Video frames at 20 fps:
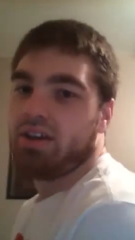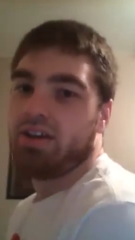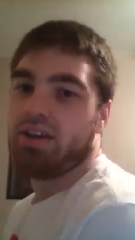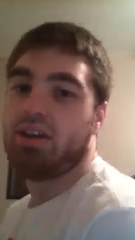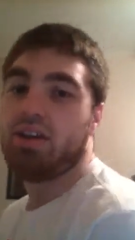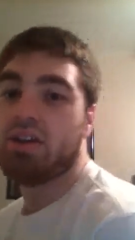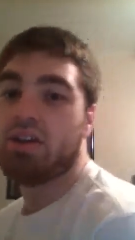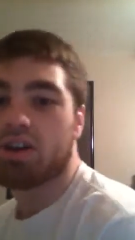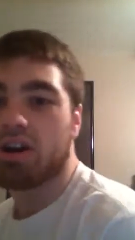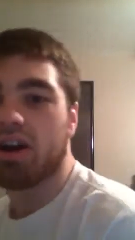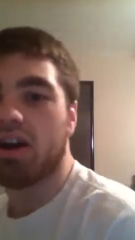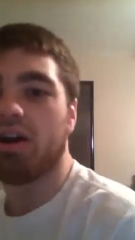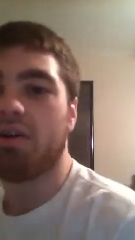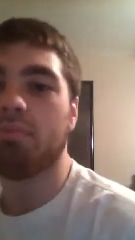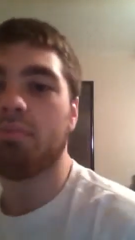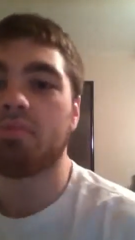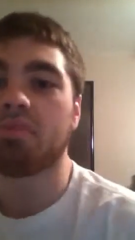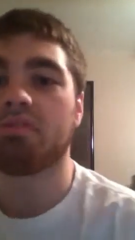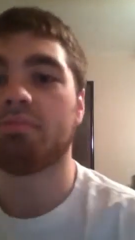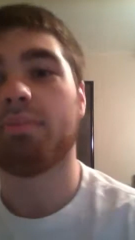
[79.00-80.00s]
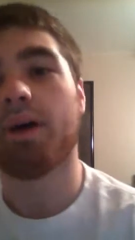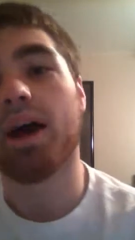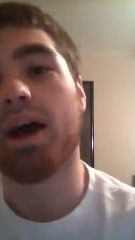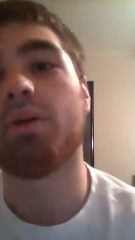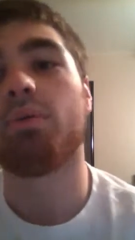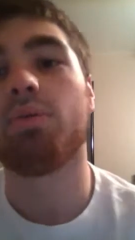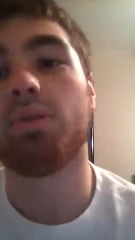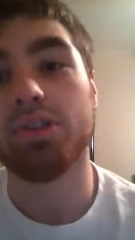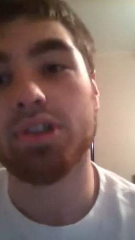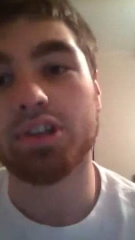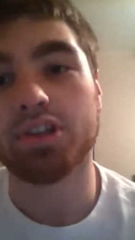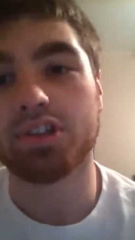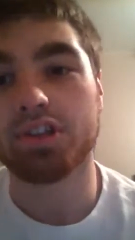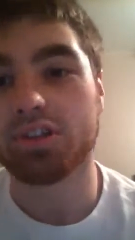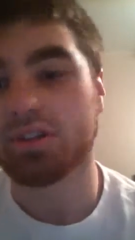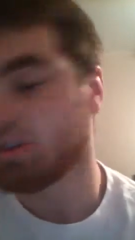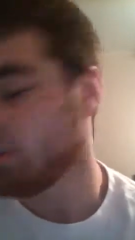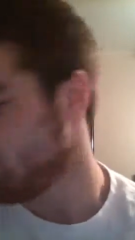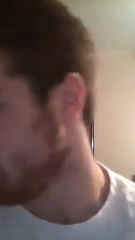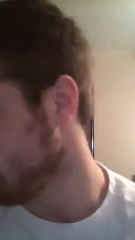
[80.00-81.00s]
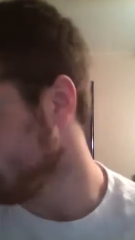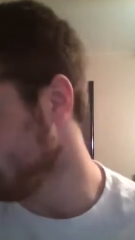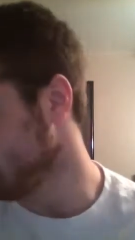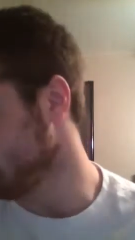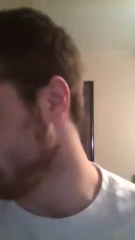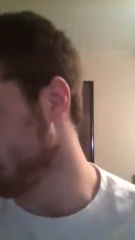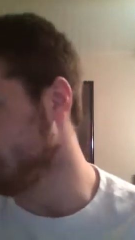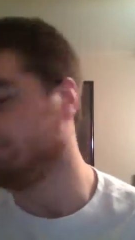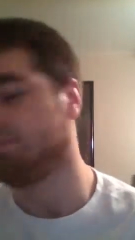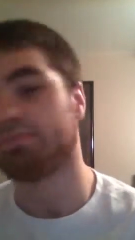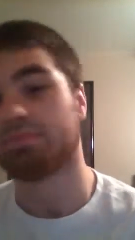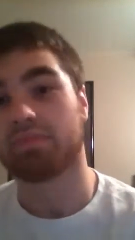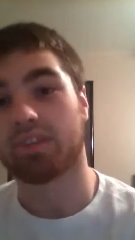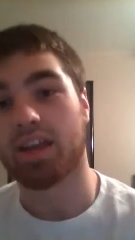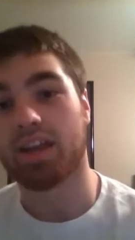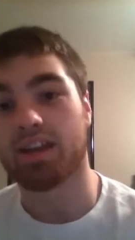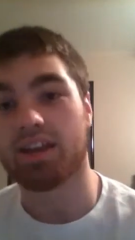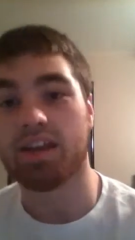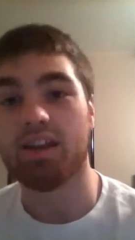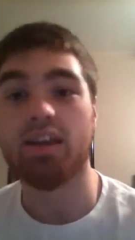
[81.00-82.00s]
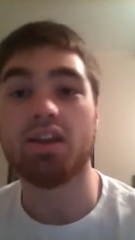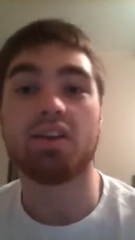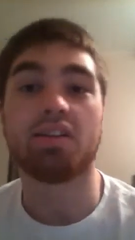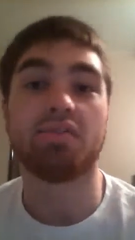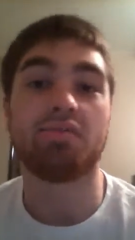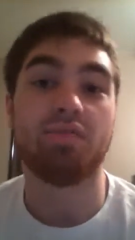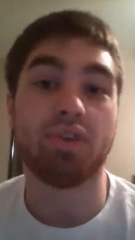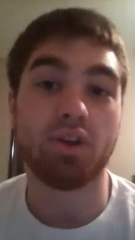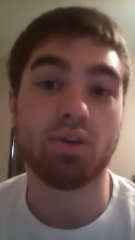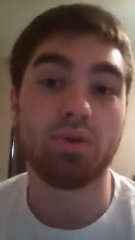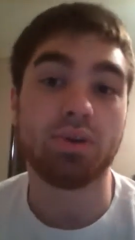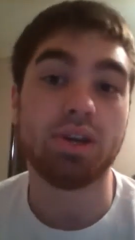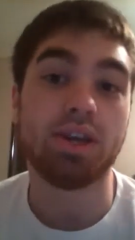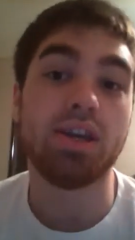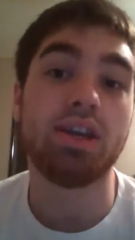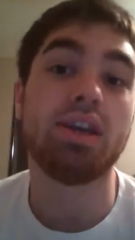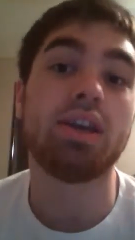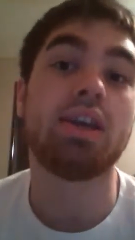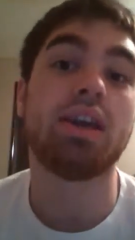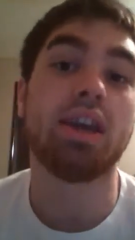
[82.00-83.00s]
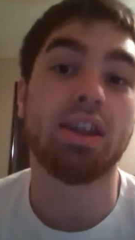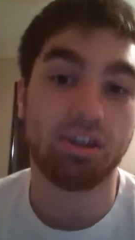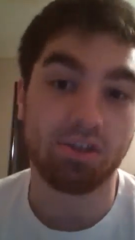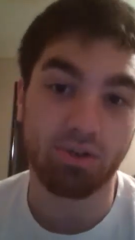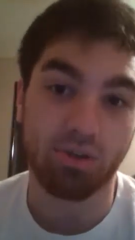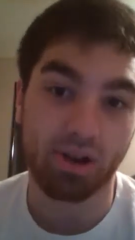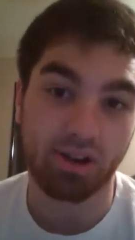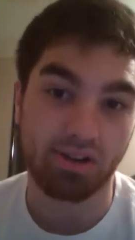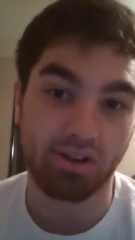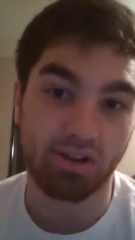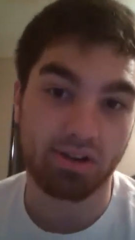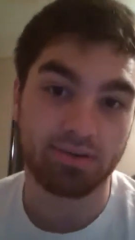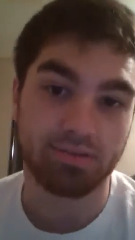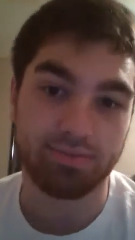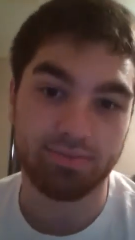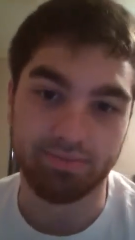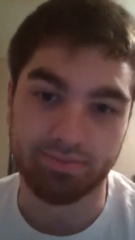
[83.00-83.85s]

here comes my religion, and it is very interesting.